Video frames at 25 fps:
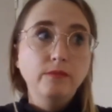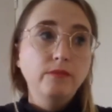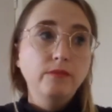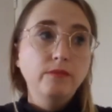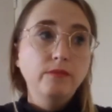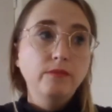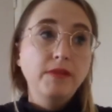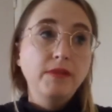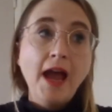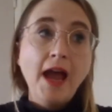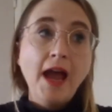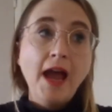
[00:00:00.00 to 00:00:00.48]

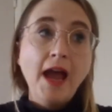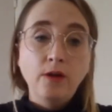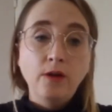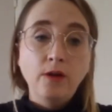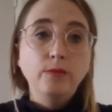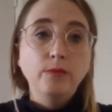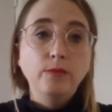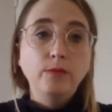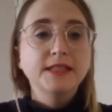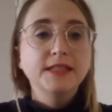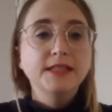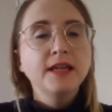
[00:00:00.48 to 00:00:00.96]
Now
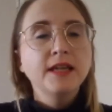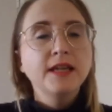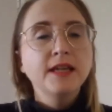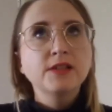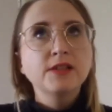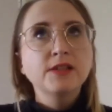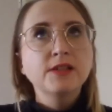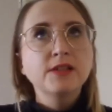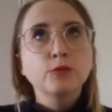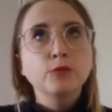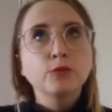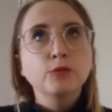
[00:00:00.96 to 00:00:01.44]
we didn't have
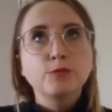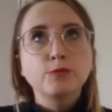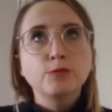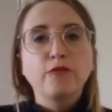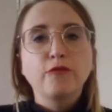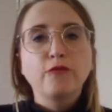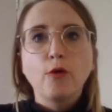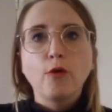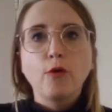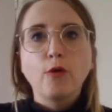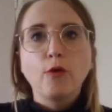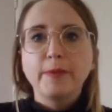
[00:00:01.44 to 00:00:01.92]
as much
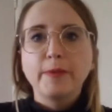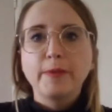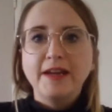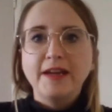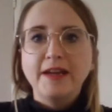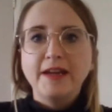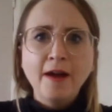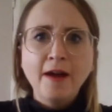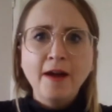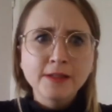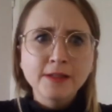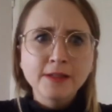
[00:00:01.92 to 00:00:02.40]
before, but
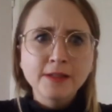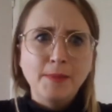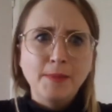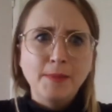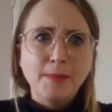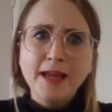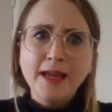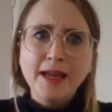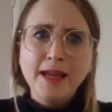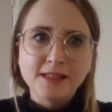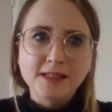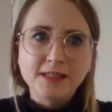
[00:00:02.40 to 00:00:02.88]
now it's
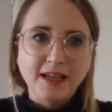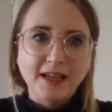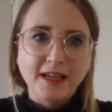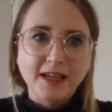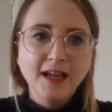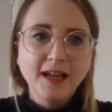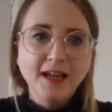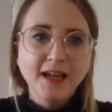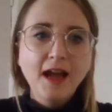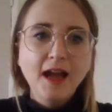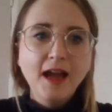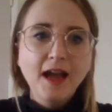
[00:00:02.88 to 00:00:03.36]

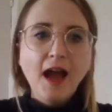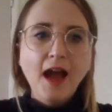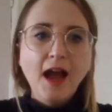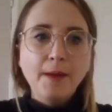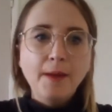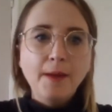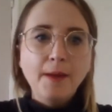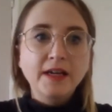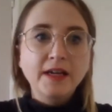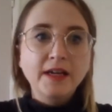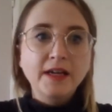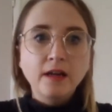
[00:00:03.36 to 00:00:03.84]
amazing.
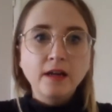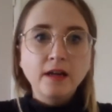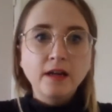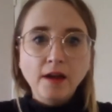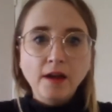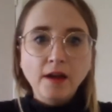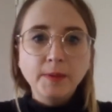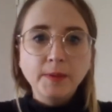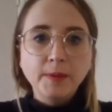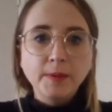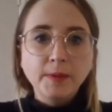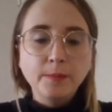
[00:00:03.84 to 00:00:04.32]
And a
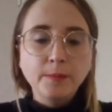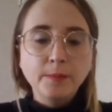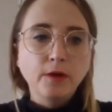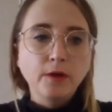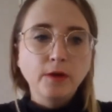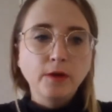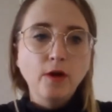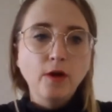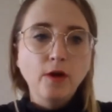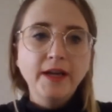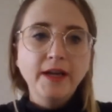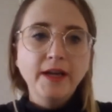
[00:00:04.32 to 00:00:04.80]
lot of people
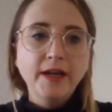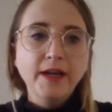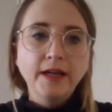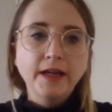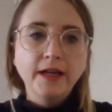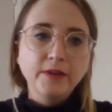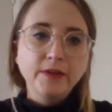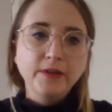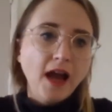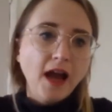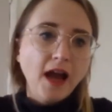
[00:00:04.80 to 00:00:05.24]
coming, and we